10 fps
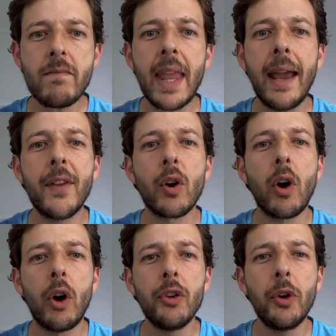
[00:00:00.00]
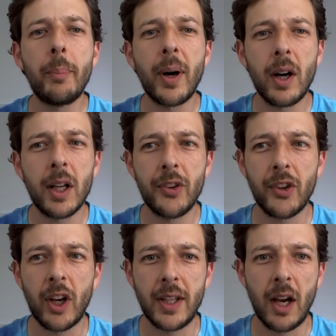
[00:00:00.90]
and there are also pawns
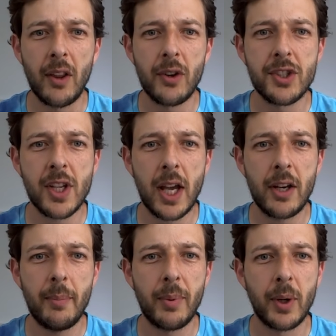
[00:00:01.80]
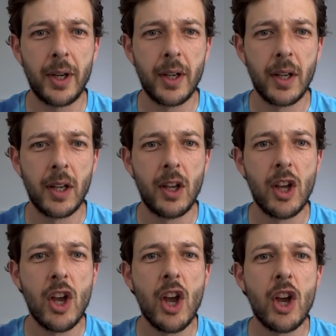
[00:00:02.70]
on the other side of the board,
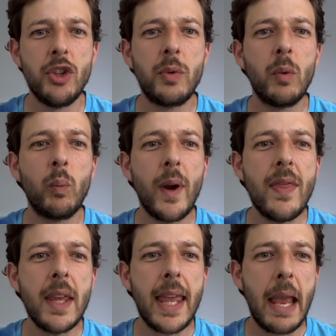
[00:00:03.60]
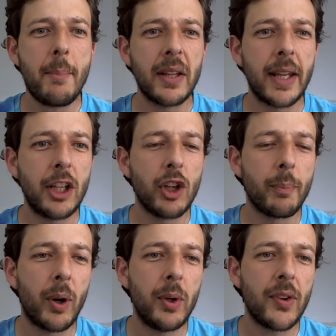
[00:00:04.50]
You can win the game by letting your
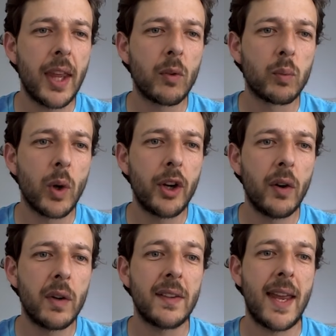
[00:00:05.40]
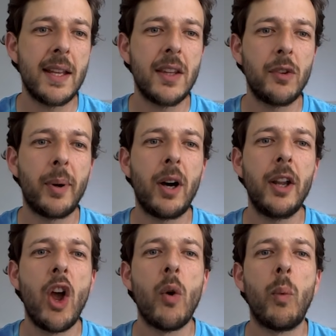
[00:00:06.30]
opponent's king run over to take this pawn
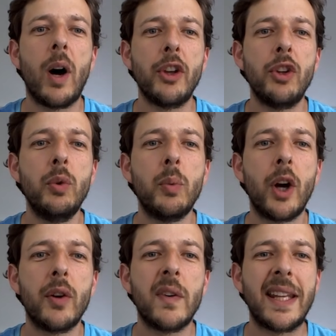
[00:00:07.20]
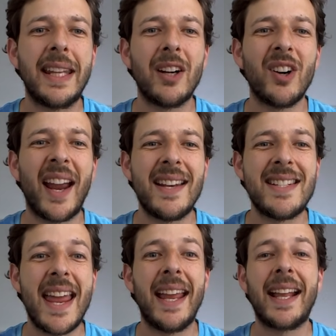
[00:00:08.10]
while you run over here and
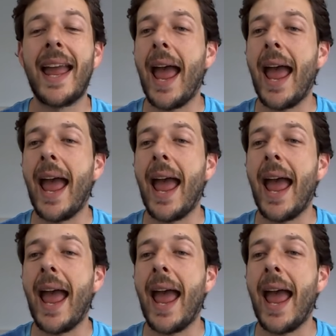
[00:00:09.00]
take